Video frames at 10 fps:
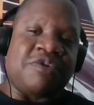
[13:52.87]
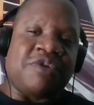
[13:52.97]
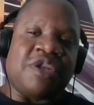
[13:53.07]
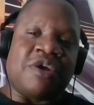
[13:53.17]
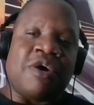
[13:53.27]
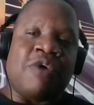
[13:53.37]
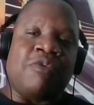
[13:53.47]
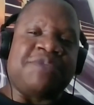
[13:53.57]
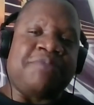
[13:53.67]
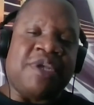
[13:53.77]
So it'll
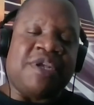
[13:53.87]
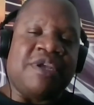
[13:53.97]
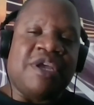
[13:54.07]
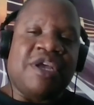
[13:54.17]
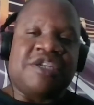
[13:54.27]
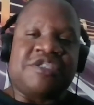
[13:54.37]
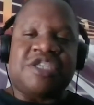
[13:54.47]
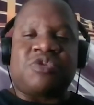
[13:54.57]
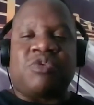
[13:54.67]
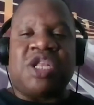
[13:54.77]
always be
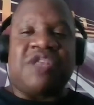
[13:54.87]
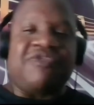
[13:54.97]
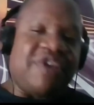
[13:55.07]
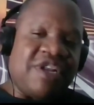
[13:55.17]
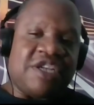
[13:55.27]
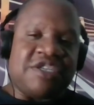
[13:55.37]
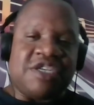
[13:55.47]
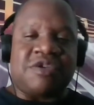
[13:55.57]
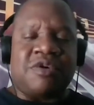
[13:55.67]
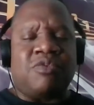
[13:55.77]
just relevant and
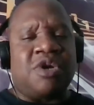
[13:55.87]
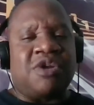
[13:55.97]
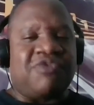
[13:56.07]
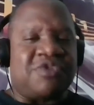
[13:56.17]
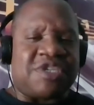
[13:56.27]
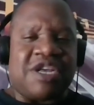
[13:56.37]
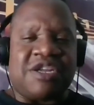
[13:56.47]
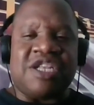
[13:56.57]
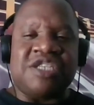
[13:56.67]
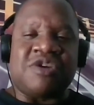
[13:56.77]
just a wonderful
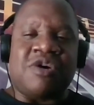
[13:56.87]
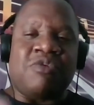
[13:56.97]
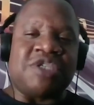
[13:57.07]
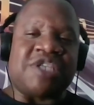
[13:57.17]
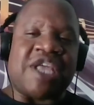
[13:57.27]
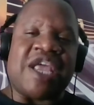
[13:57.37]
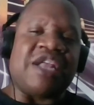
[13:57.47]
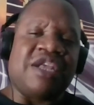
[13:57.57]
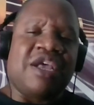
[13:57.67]
sound that he's always had.